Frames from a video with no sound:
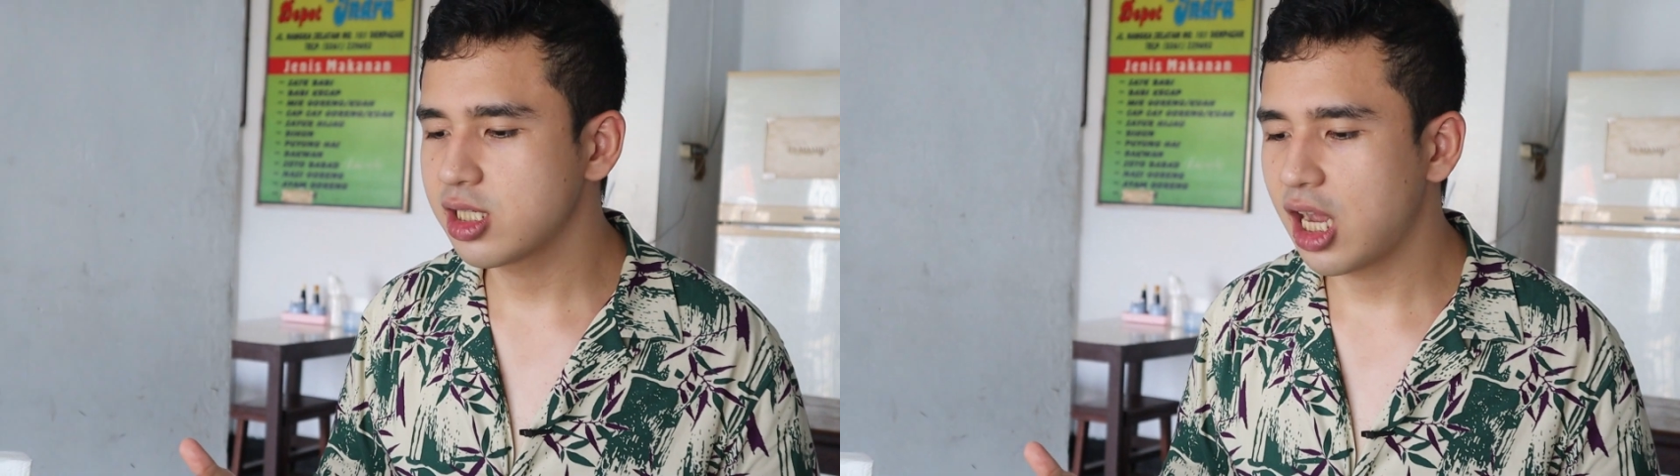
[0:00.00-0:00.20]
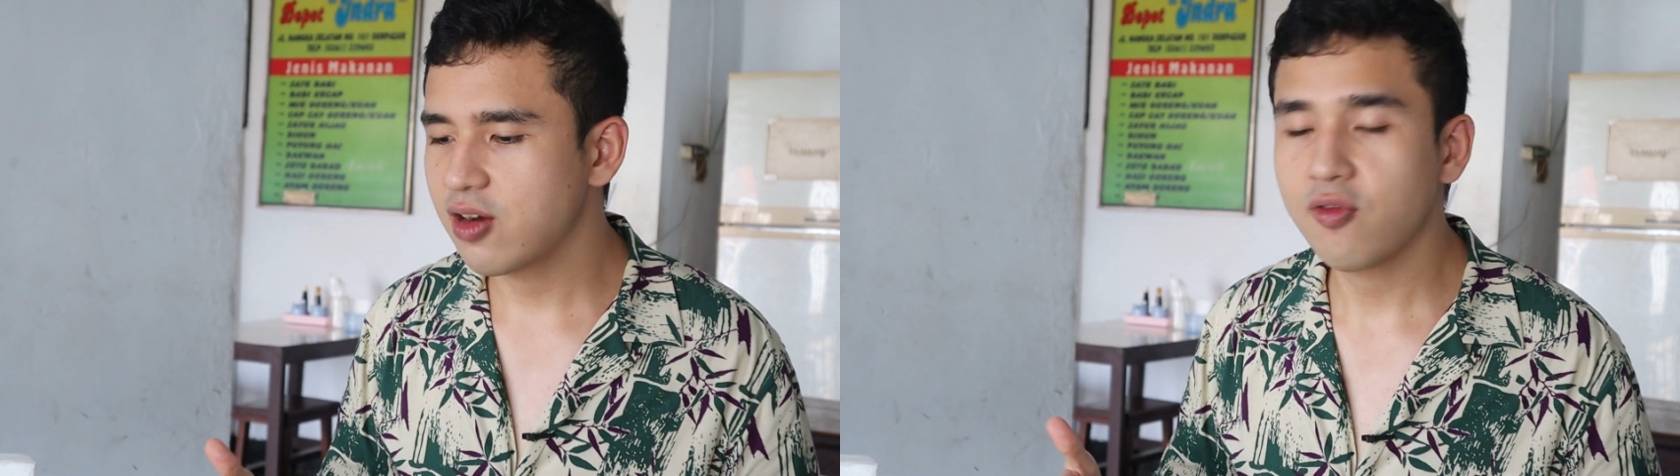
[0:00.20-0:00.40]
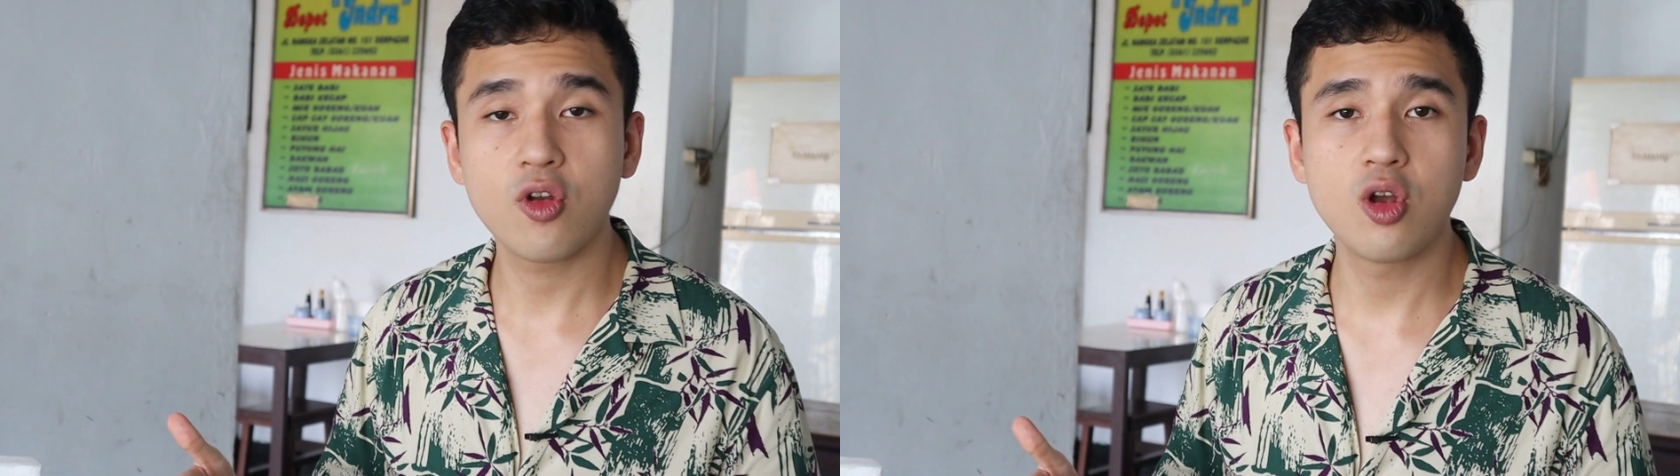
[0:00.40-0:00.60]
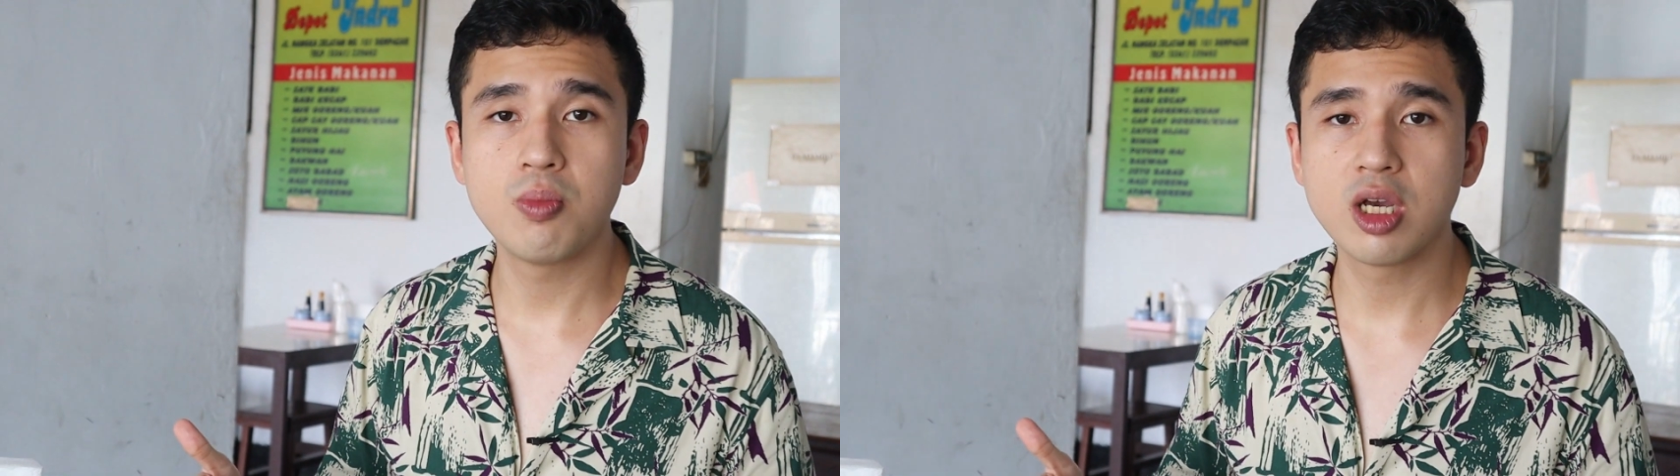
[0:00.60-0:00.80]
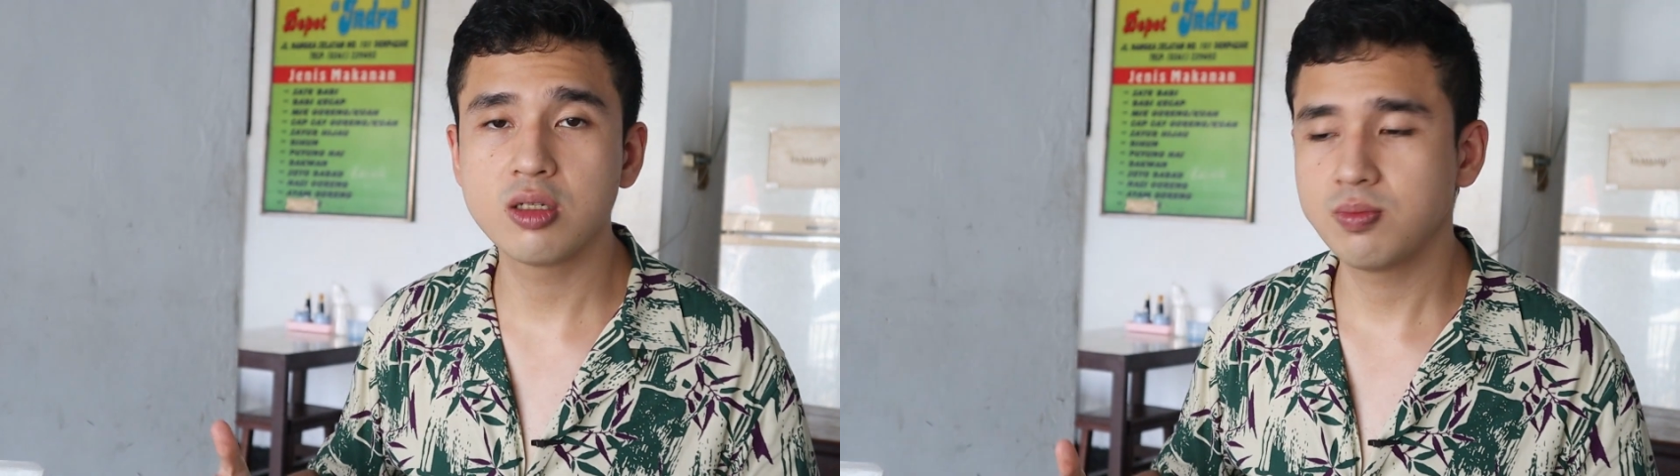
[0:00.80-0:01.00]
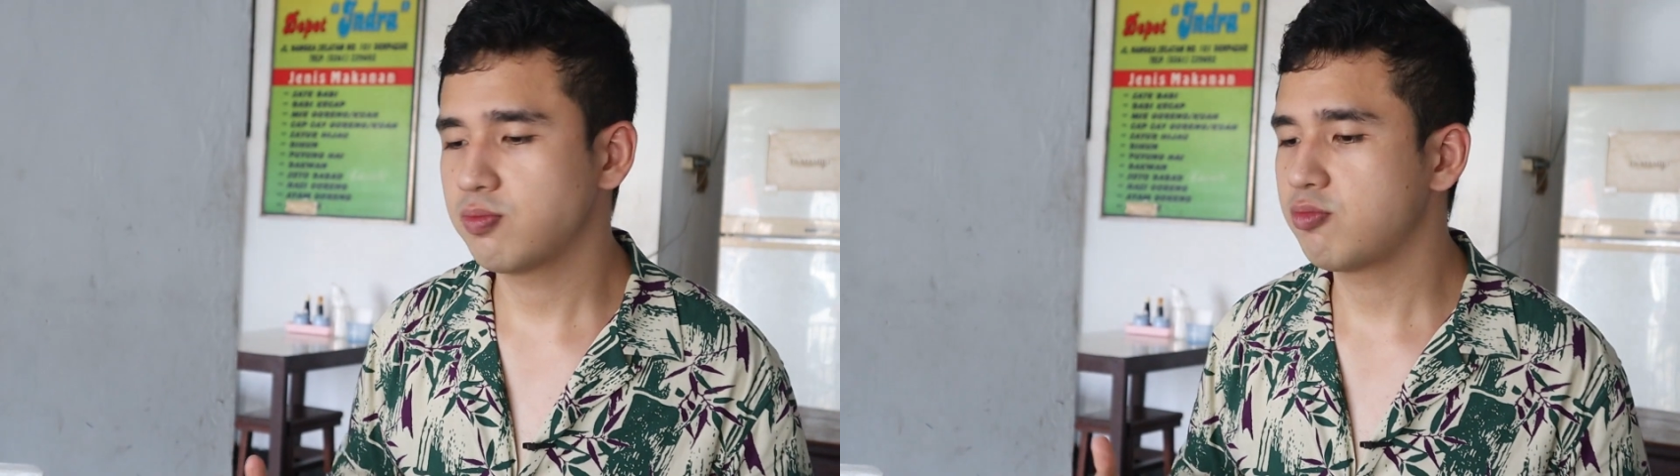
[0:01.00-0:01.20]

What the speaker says: a side for your meal,